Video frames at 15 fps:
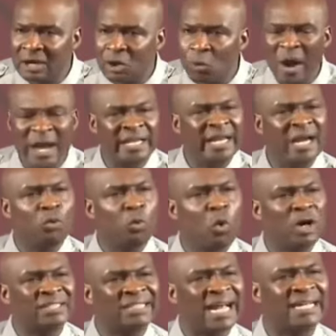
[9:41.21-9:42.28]
When they
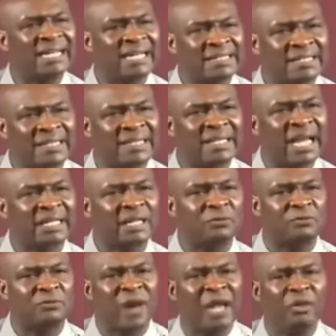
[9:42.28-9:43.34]
watch and they see that the
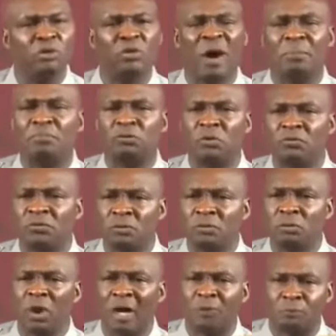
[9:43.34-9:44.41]
value
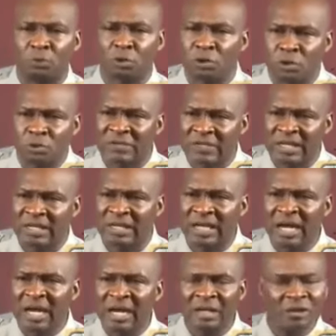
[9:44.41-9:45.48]
you are producing
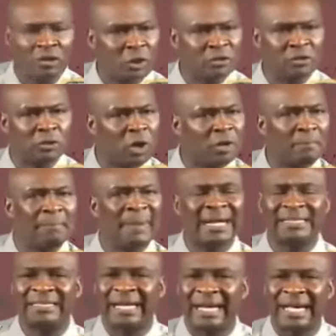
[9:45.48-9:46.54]
does not
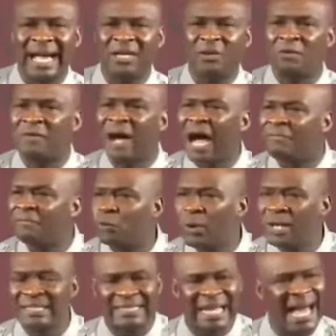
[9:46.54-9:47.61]
match the kind of
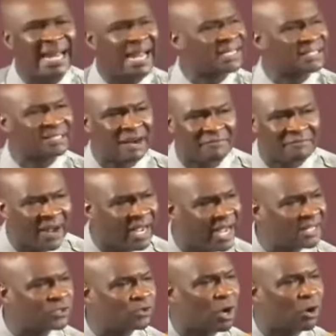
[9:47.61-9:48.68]
affluence and
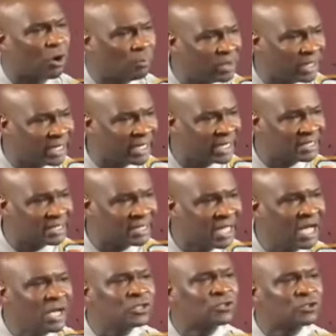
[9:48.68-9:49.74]
extravagance you are communicating,
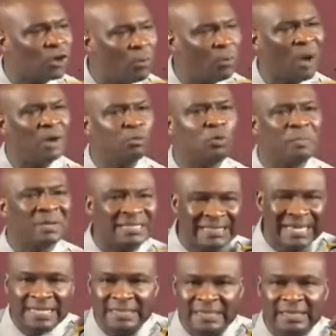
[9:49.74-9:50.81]
someone will be
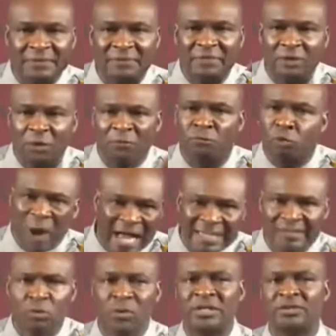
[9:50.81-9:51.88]
sensitive enough to
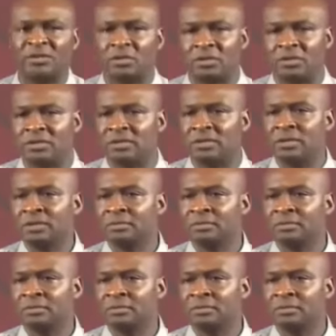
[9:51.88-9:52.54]
ask questions.